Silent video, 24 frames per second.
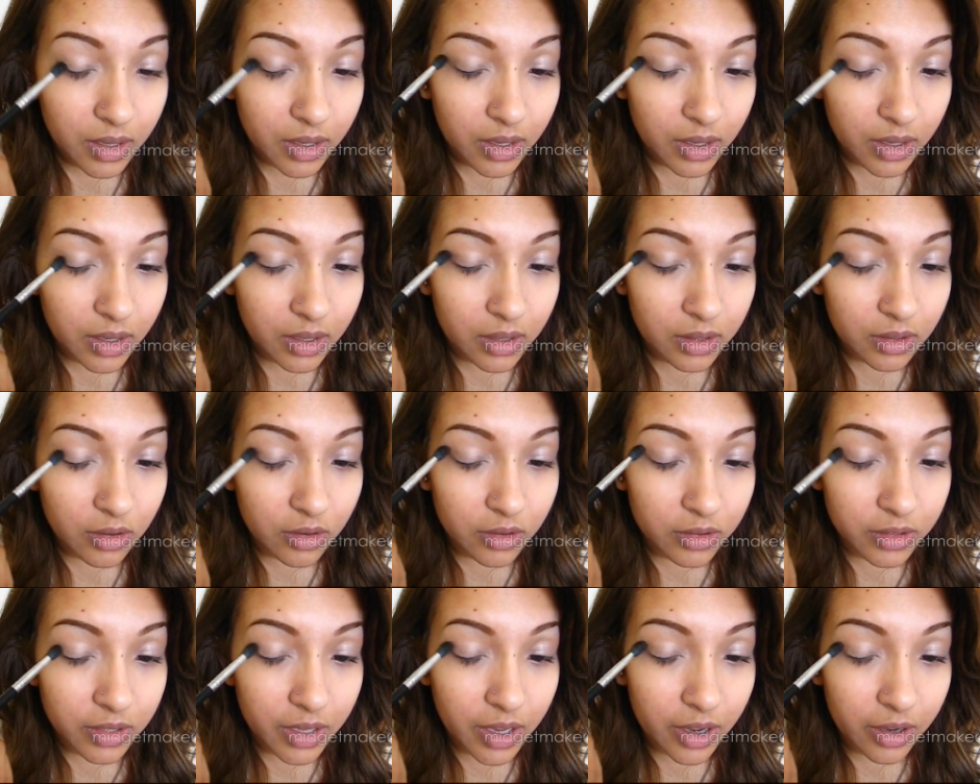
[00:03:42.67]
and
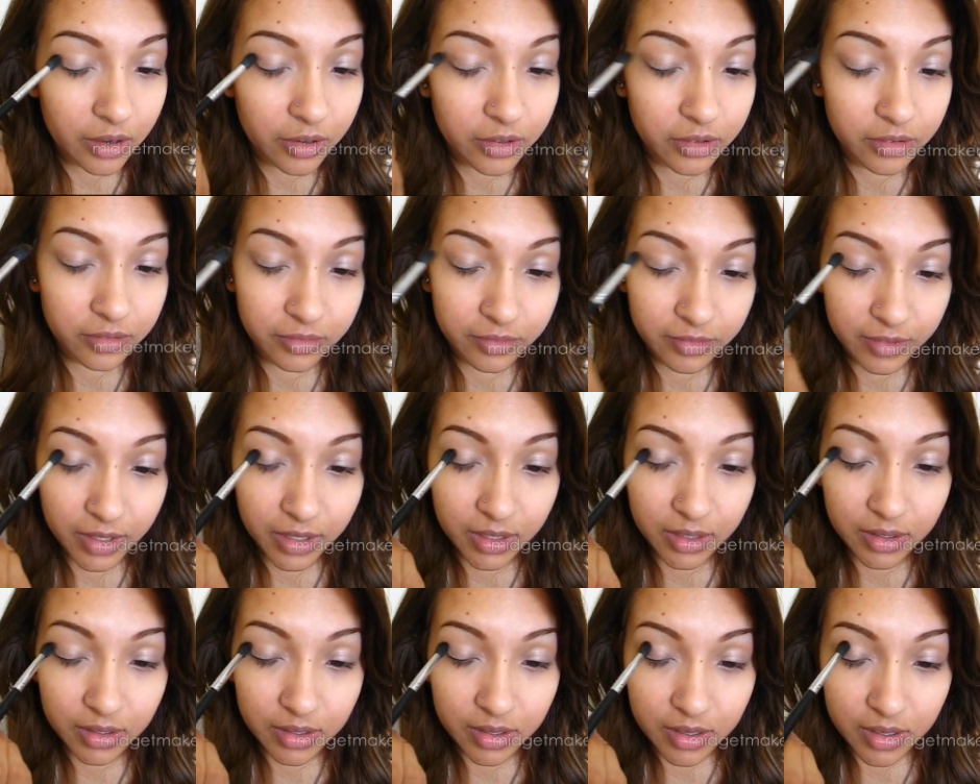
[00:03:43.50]
on the outer
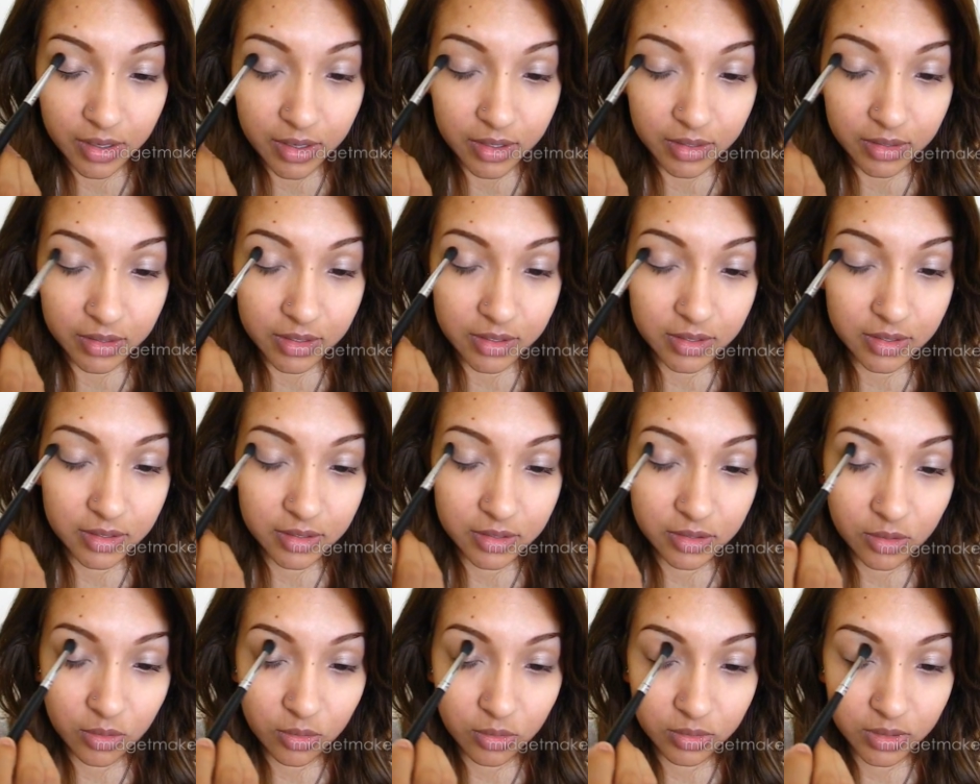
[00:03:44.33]
V. This
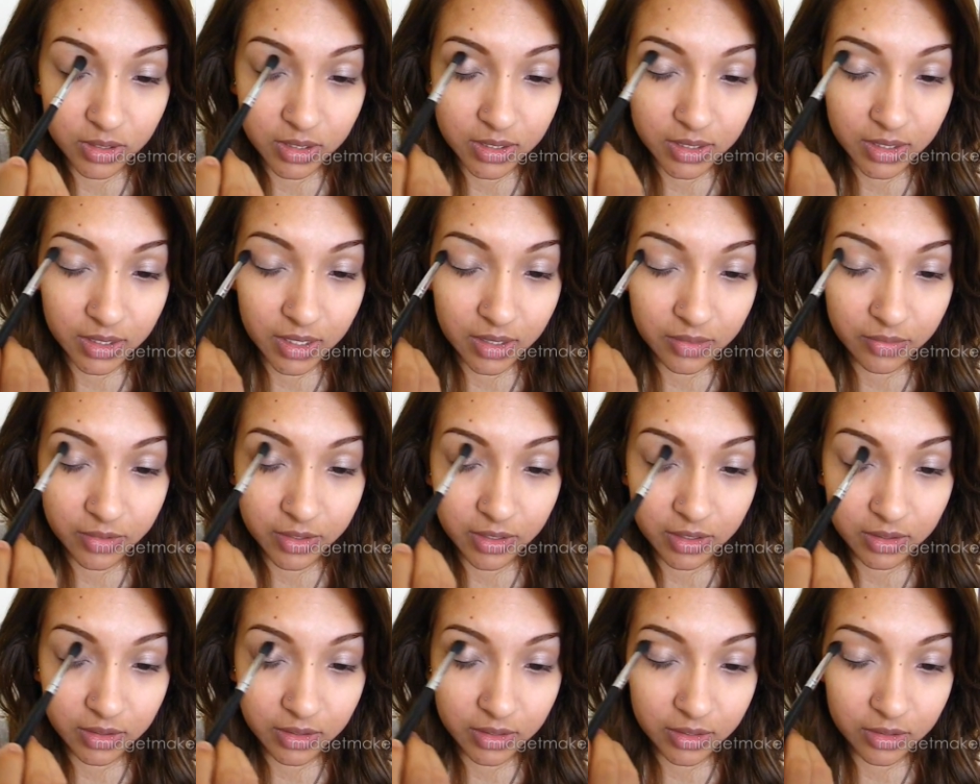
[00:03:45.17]
is only to give
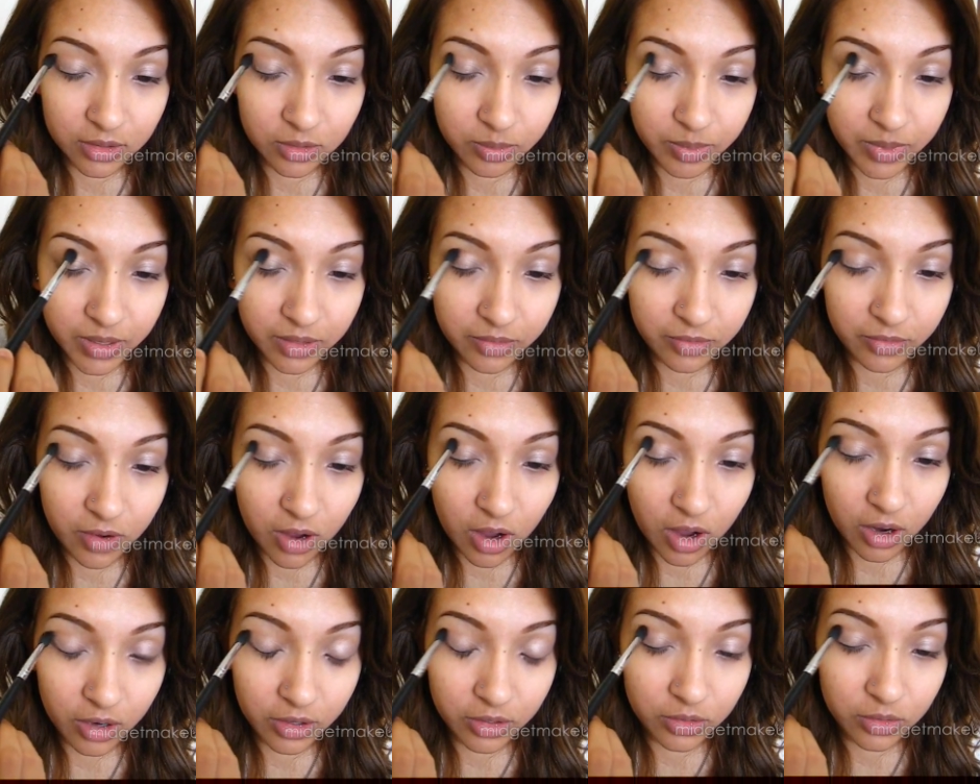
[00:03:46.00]
it a little bit of
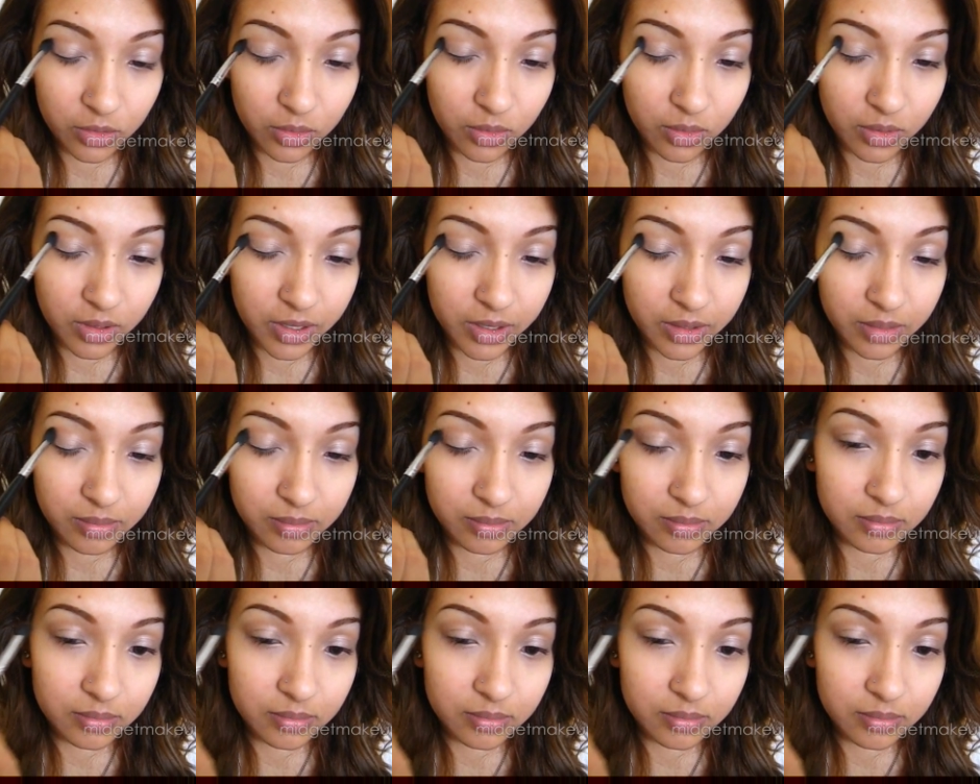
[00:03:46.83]
contour.